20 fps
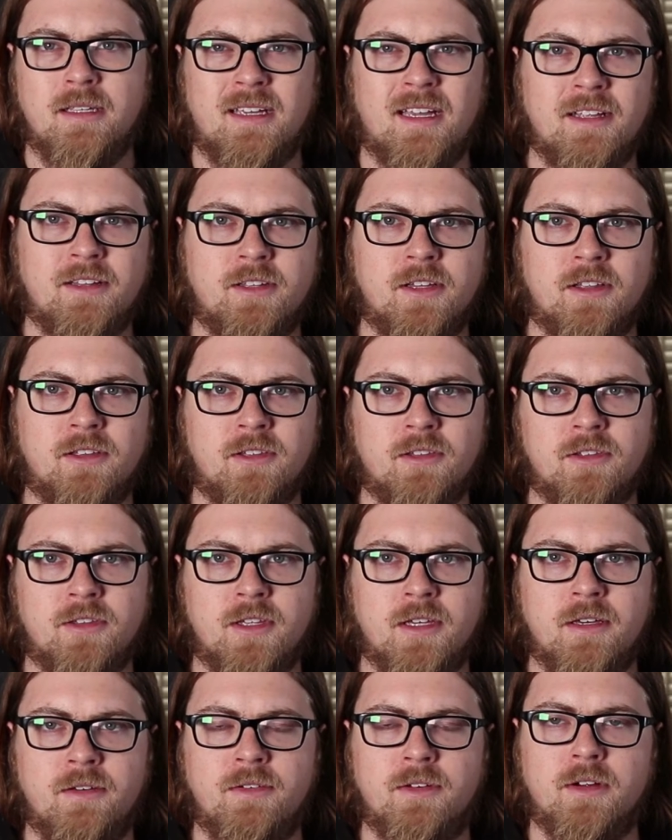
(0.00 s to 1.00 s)

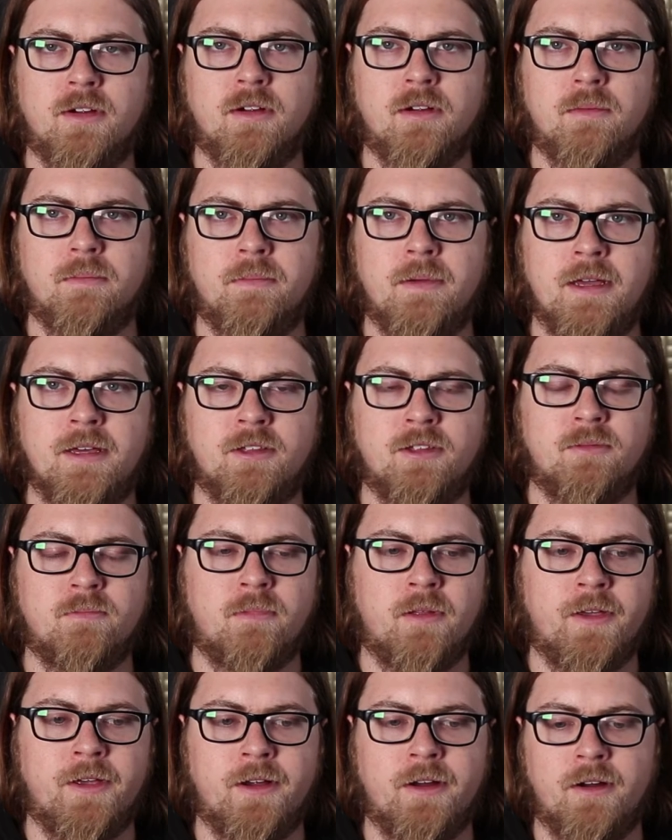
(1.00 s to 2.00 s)
consistency of your bass
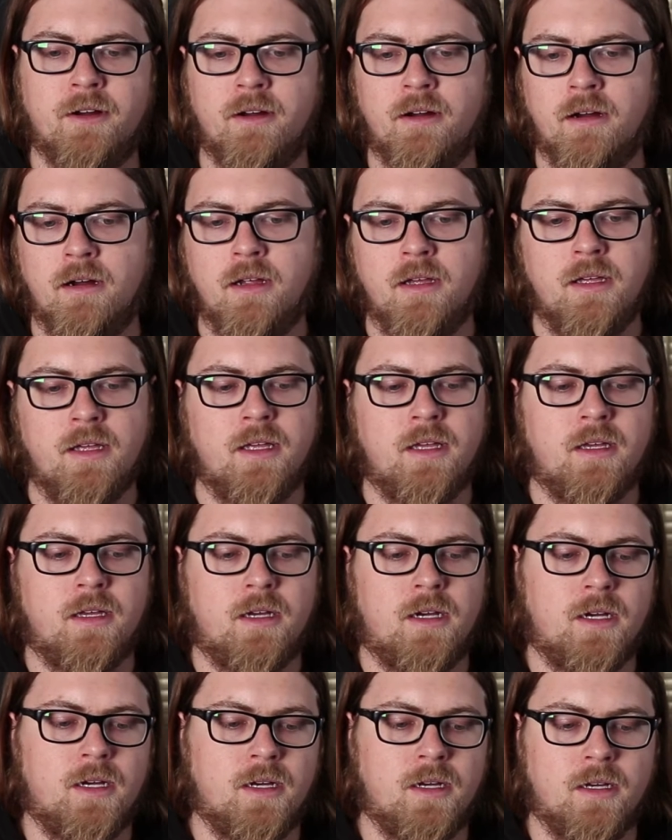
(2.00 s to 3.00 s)
player,
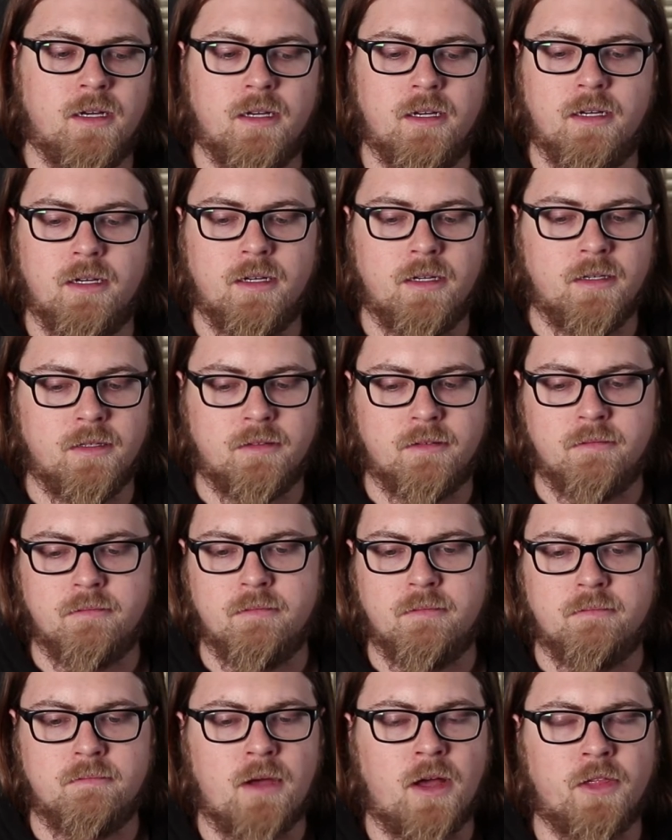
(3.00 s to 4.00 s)

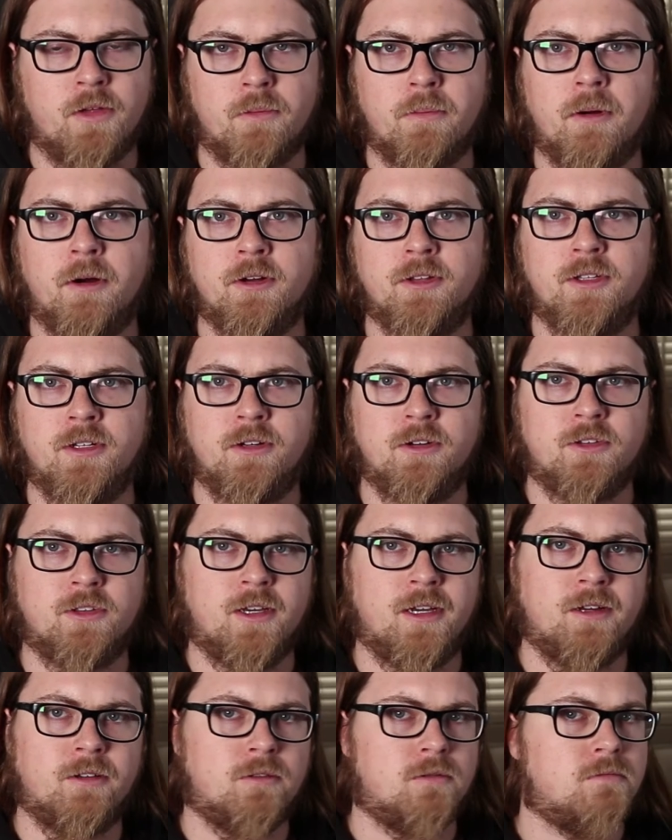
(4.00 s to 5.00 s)
other parts in your
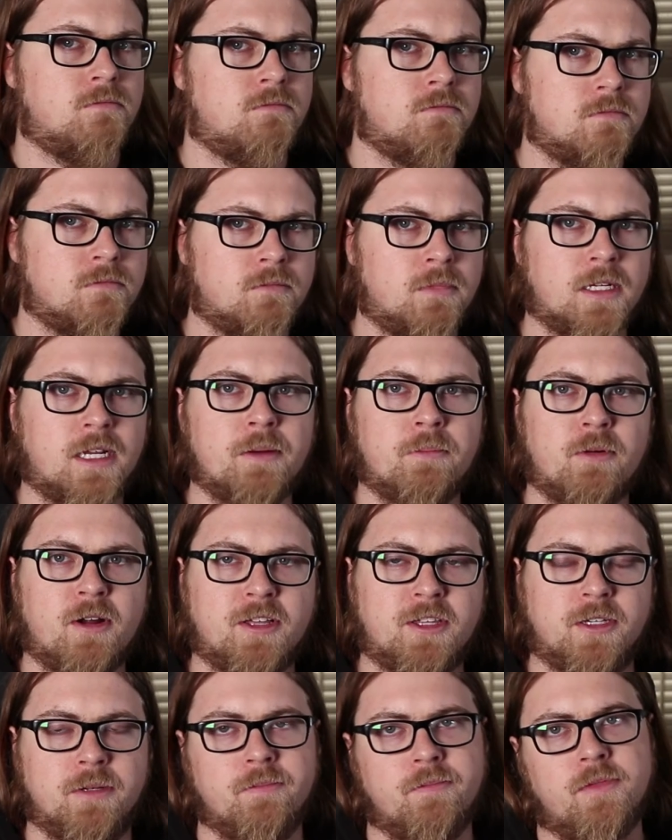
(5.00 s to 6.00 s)
sound, but
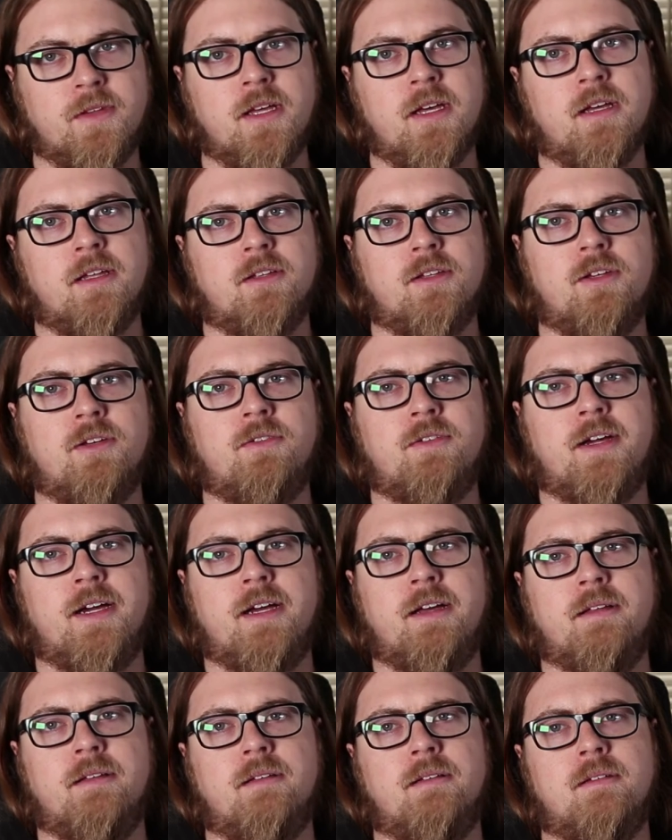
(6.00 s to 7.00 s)
compress it. So you've
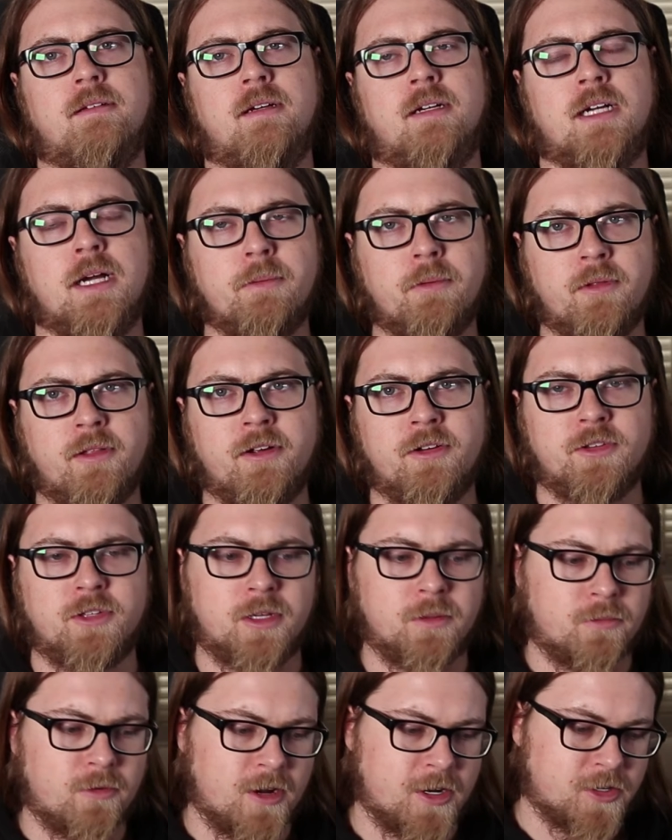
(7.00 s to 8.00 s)
got a couple layers of
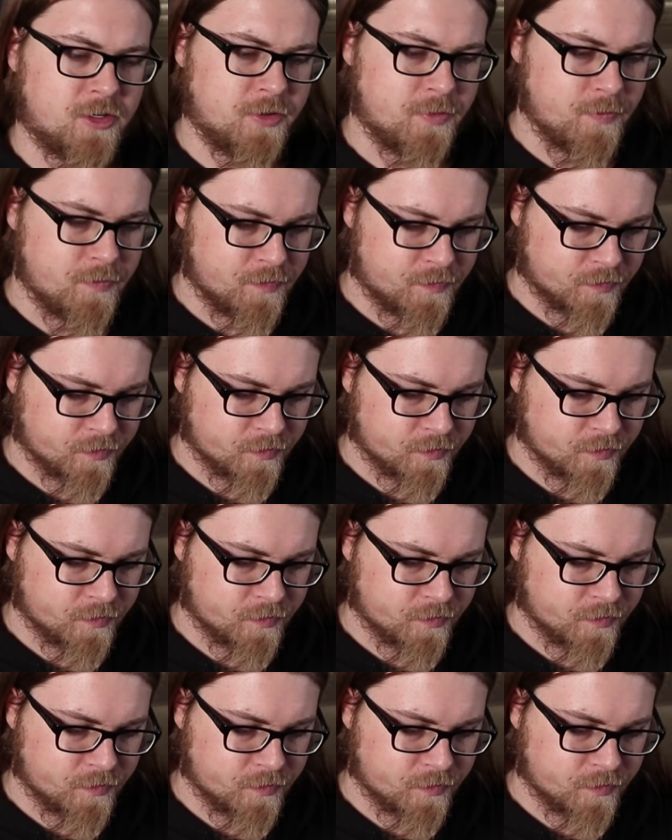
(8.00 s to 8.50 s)
compression,